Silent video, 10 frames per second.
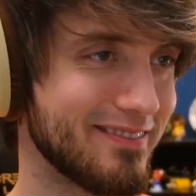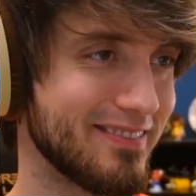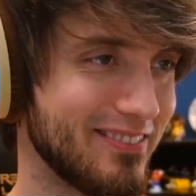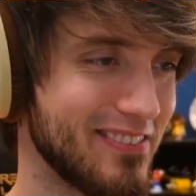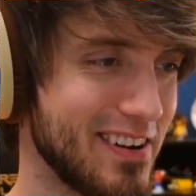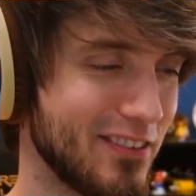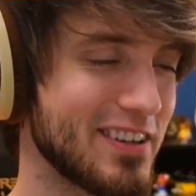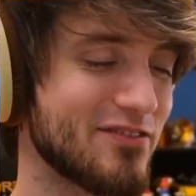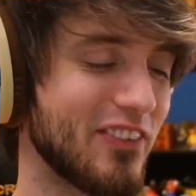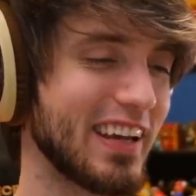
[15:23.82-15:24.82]
whatever
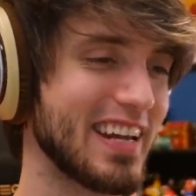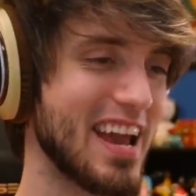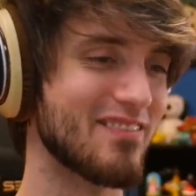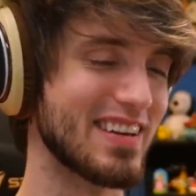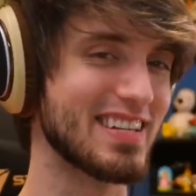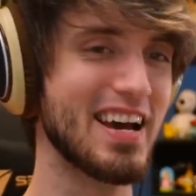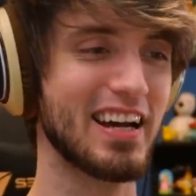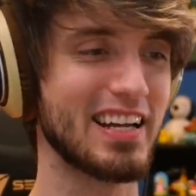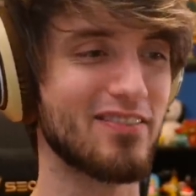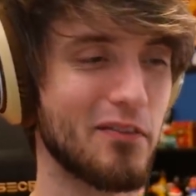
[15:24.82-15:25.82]
his freaking name is,
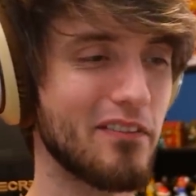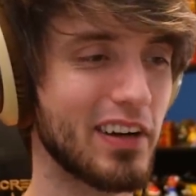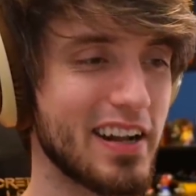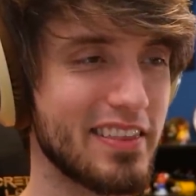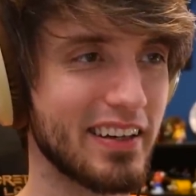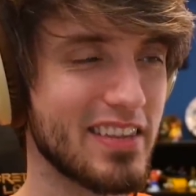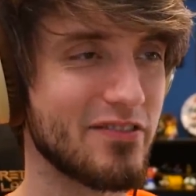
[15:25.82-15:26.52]
can never remember anything on the